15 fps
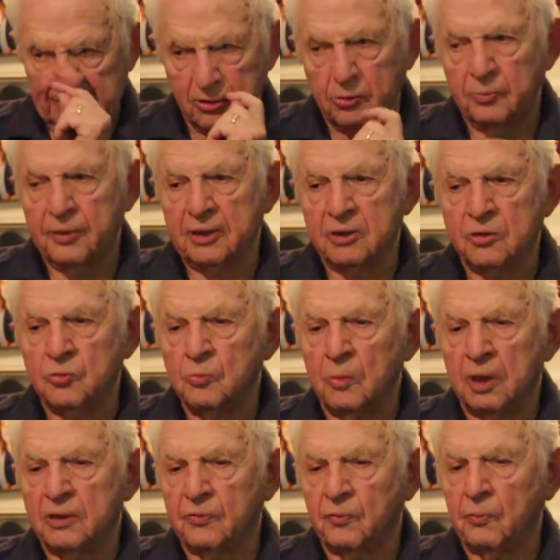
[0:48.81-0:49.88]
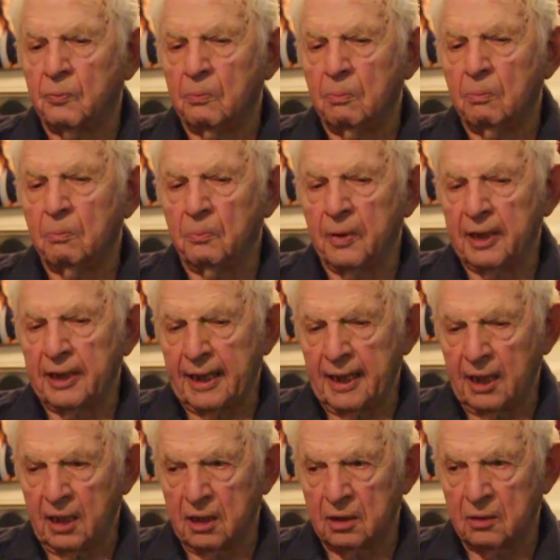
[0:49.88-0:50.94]
little bit too much for me to
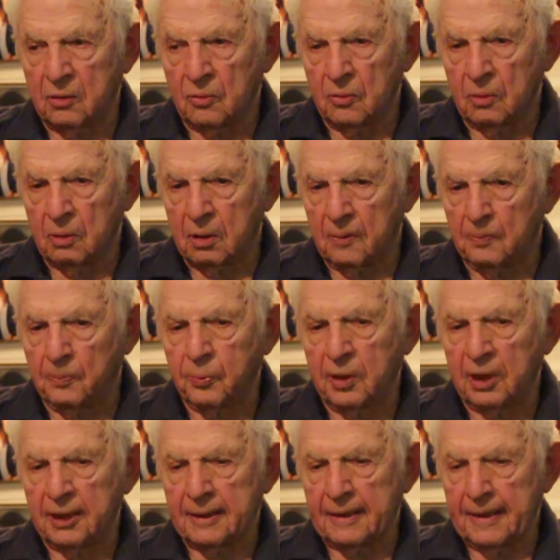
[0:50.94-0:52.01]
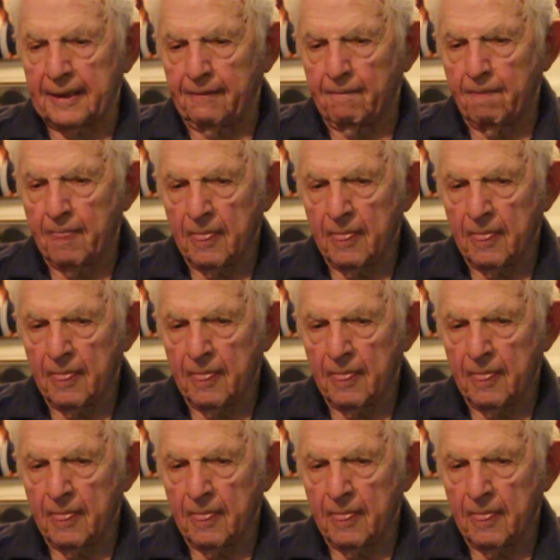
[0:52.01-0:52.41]
handle completely,